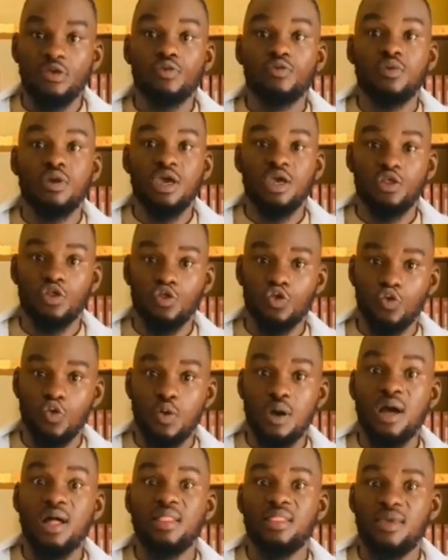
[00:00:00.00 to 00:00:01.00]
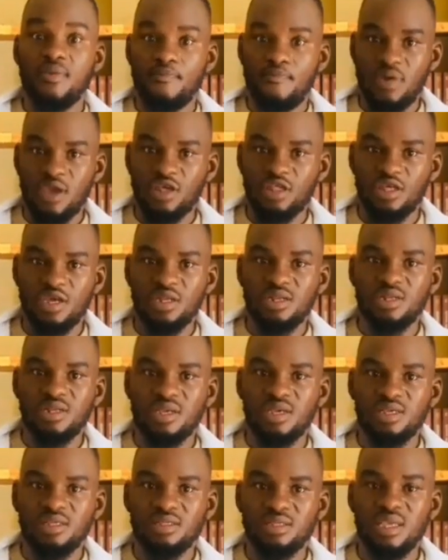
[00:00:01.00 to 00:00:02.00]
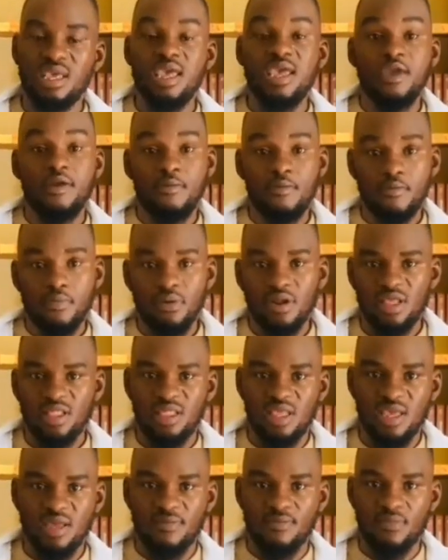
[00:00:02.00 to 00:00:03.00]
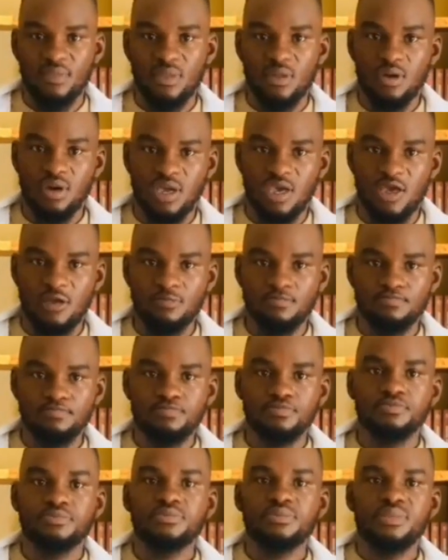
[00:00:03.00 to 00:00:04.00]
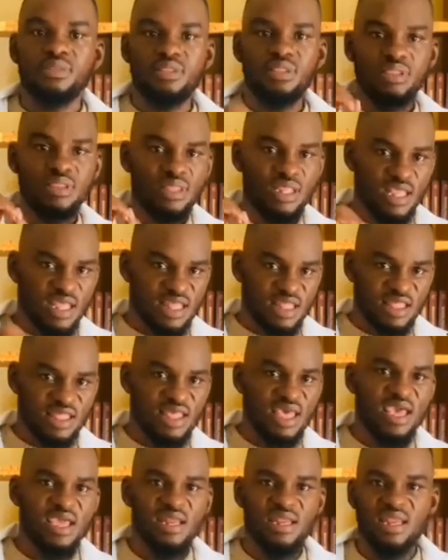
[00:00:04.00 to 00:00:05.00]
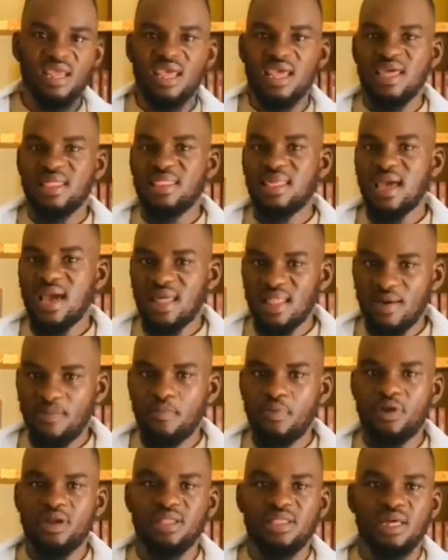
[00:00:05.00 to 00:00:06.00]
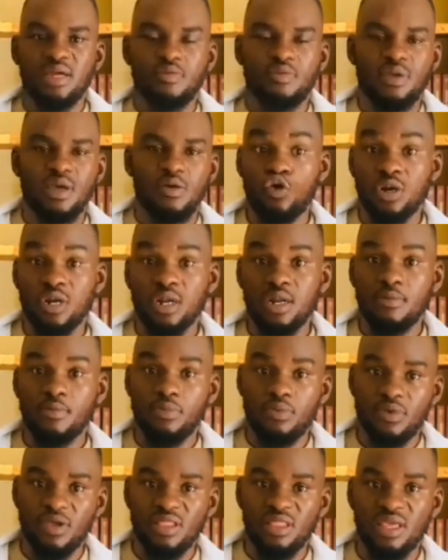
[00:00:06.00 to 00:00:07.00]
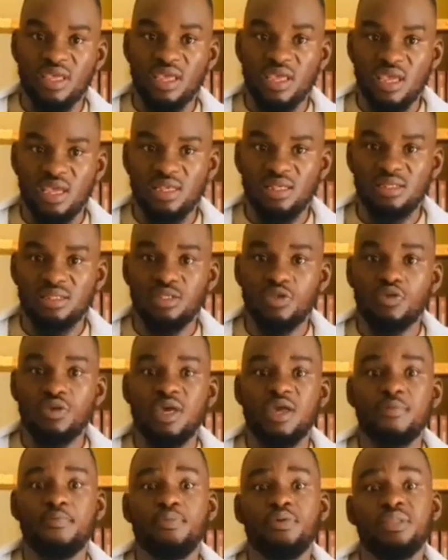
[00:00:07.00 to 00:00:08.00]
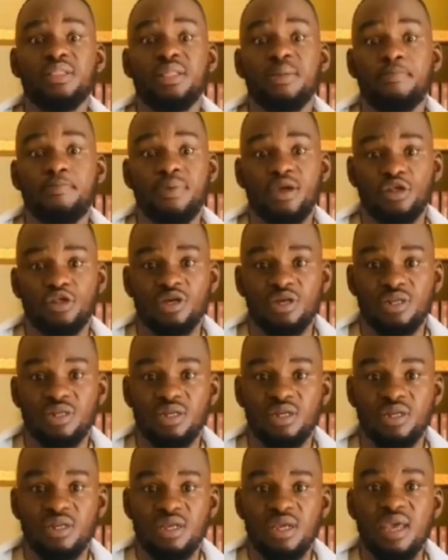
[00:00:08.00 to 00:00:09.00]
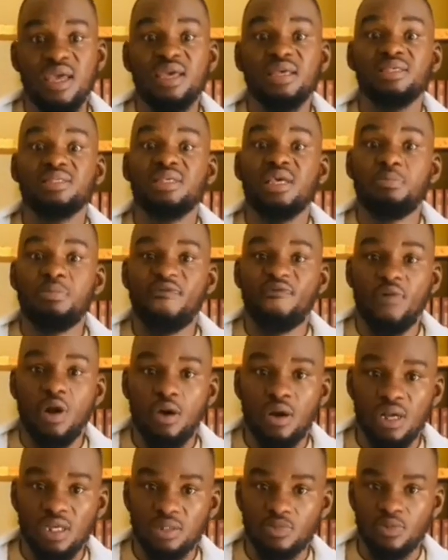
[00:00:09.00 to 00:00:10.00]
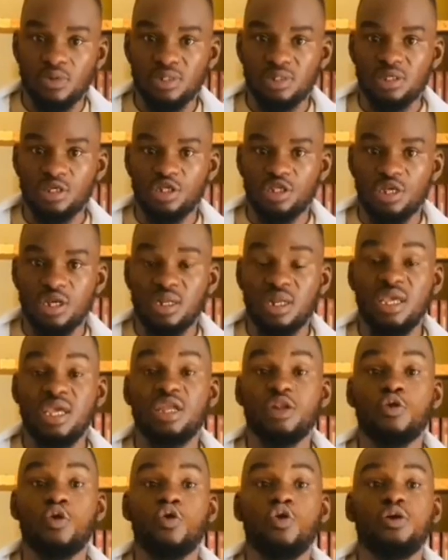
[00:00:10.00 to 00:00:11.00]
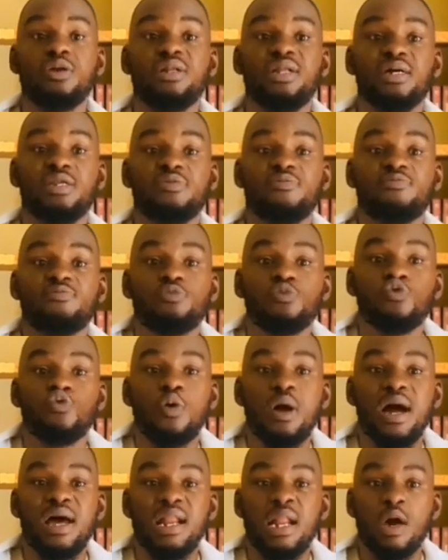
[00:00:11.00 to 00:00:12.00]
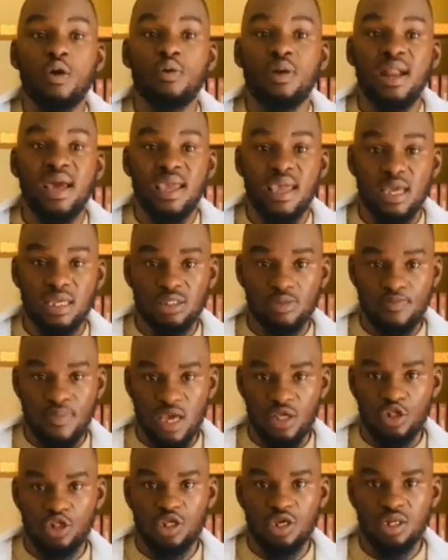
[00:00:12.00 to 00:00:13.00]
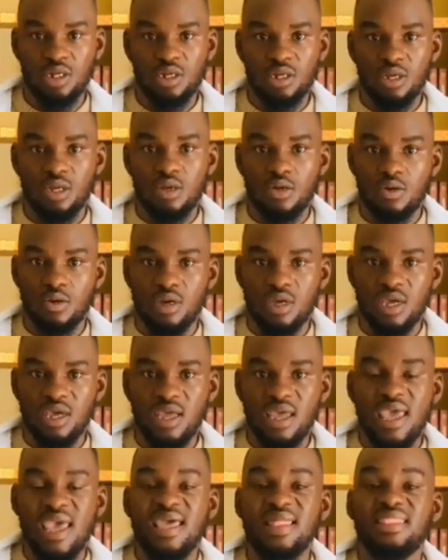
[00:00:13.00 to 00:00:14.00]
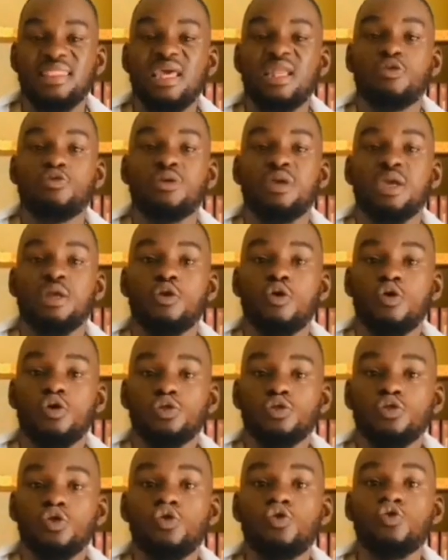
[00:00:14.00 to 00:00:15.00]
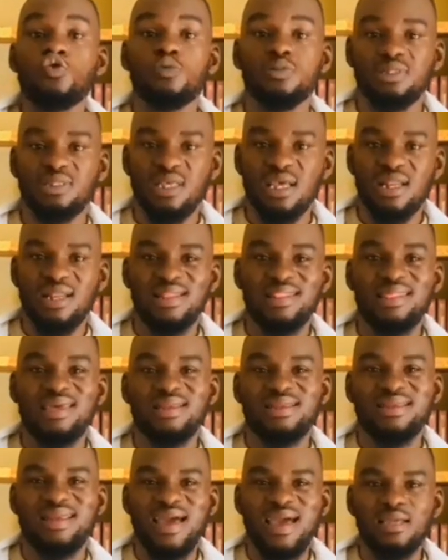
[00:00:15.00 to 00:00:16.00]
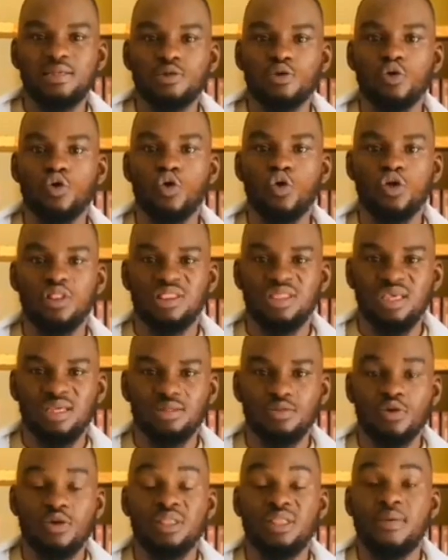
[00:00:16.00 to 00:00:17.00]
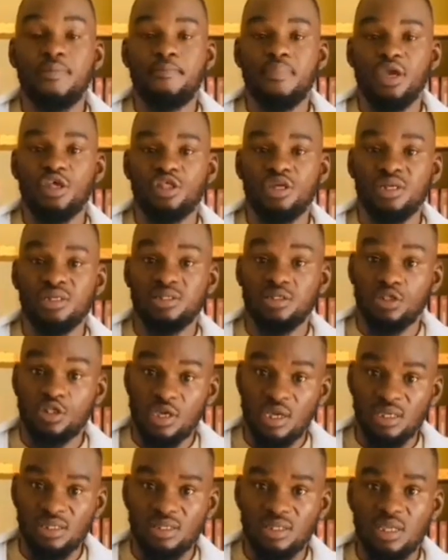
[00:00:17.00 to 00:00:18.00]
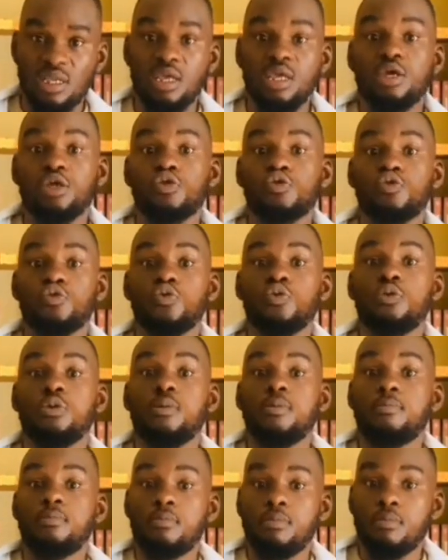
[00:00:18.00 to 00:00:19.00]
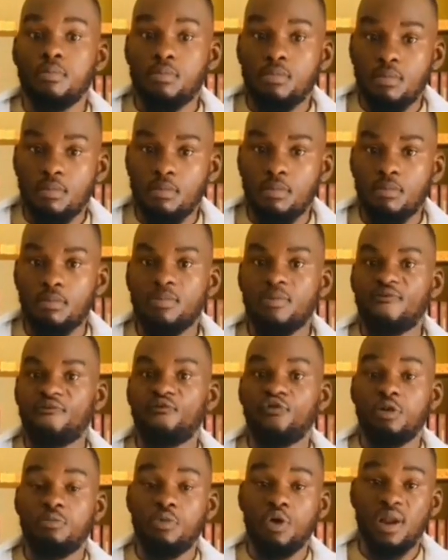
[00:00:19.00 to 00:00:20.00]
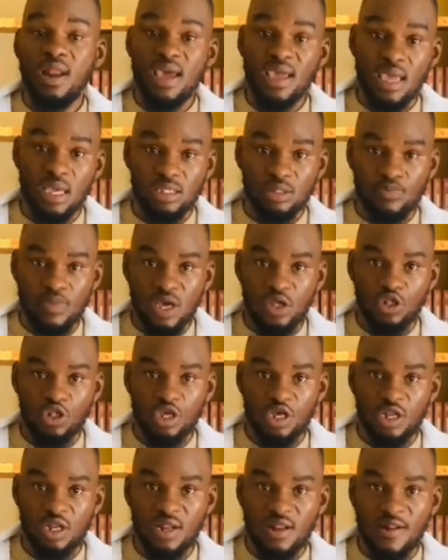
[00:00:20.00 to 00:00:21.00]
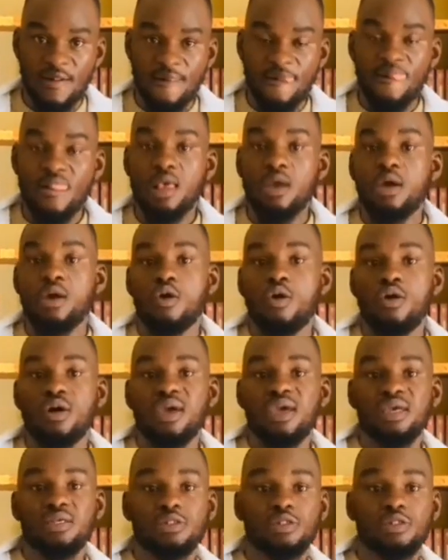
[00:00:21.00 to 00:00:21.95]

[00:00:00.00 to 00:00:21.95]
to ensure the patient is breathing, okay? Then the other point that we are on breathing is you can put the patient in semi-Fowler's position in order to allow lung expansion, okay? Then you can also loosen the tight clothing on the patient's chest for more lung expansion. Okay,